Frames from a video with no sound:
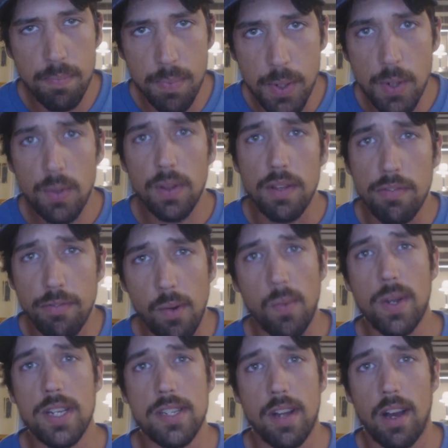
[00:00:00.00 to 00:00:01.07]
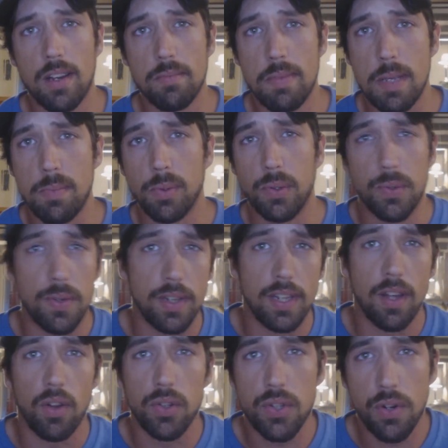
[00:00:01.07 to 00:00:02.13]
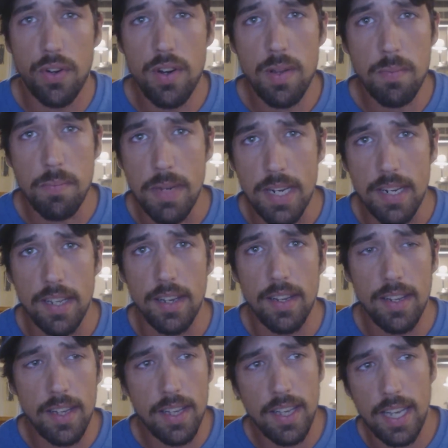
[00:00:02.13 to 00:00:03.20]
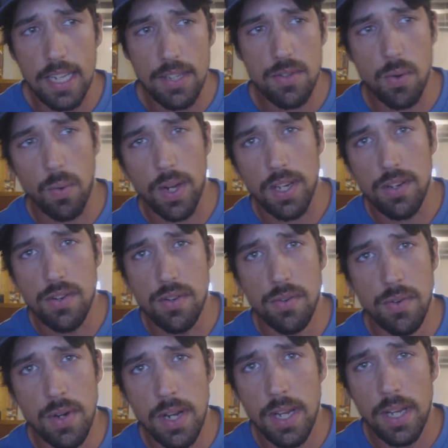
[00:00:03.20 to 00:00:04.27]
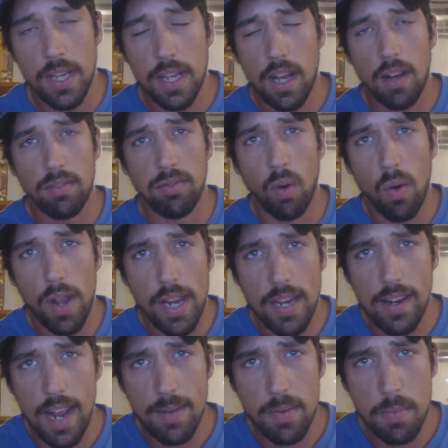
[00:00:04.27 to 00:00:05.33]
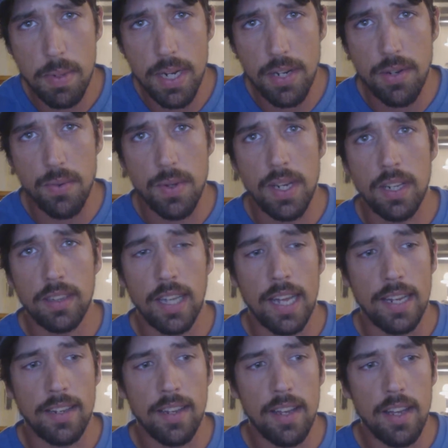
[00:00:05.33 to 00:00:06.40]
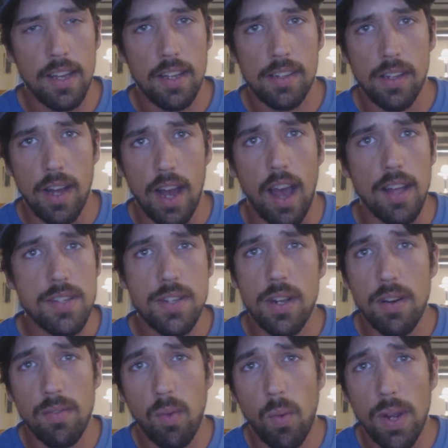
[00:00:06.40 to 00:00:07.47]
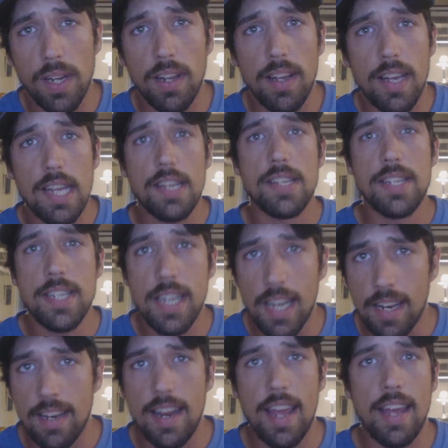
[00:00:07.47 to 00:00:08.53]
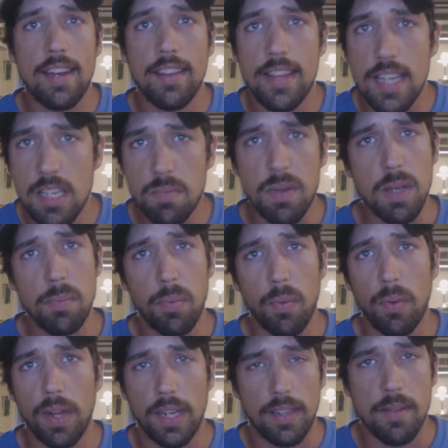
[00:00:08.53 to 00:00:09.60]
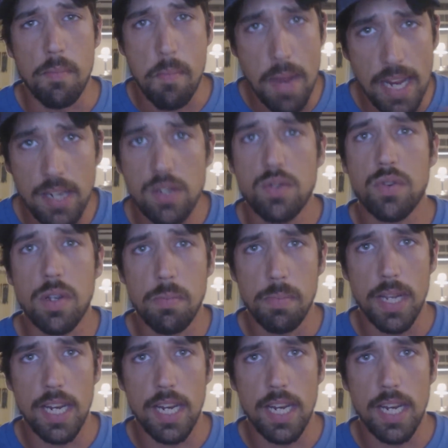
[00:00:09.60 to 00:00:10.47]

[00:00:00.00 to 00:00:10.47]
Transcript: purely focus on people doing the alternative media. It's going to avoid everybody doing like, it's gonna avoid CNN, these people, like the mainstream